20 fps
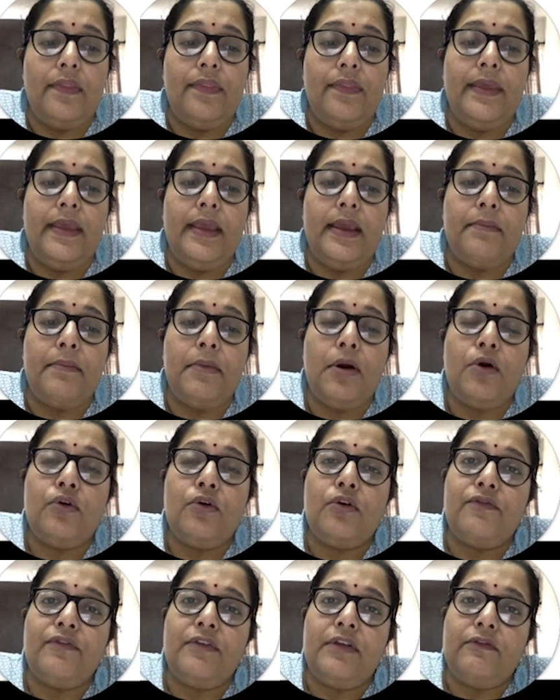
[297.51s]
the
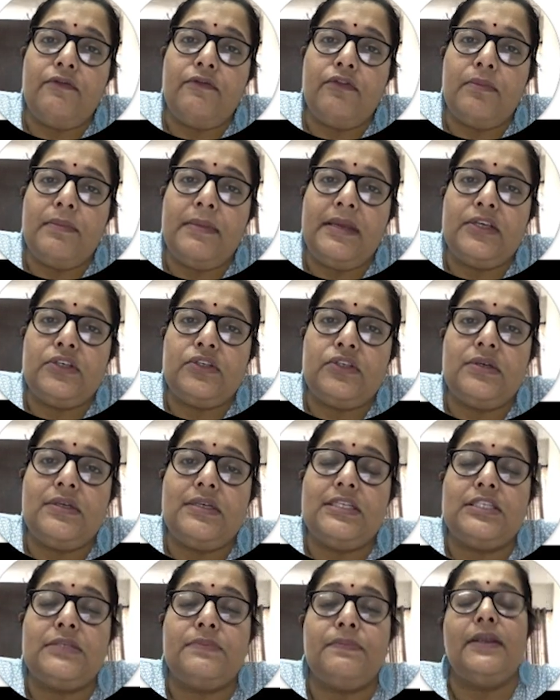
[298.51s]
amount of information
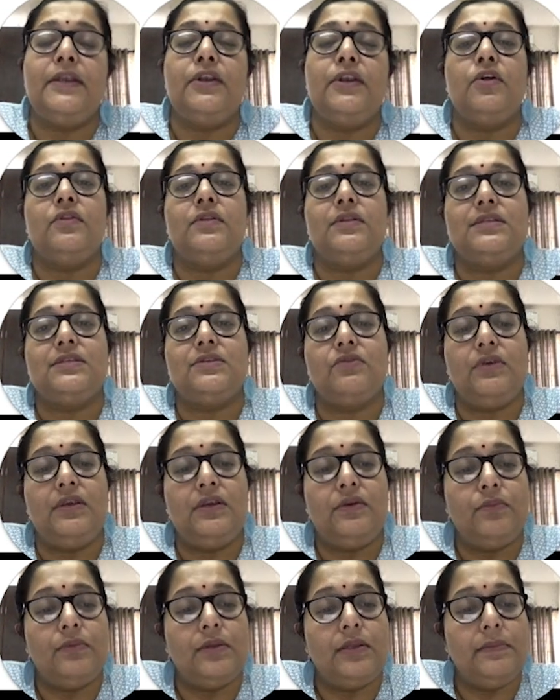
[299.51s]
displayed on the
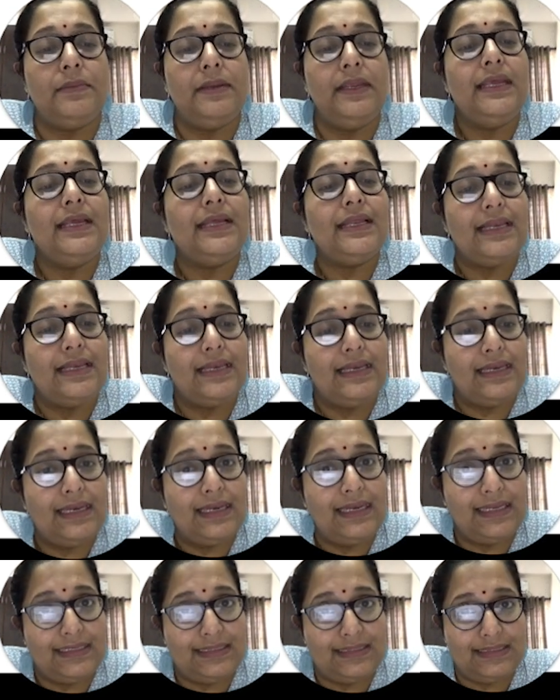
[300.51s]
screen will be
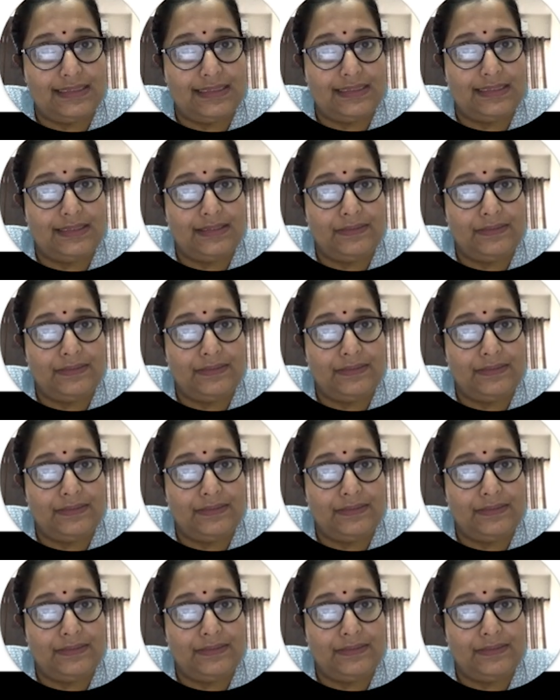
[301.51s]
less.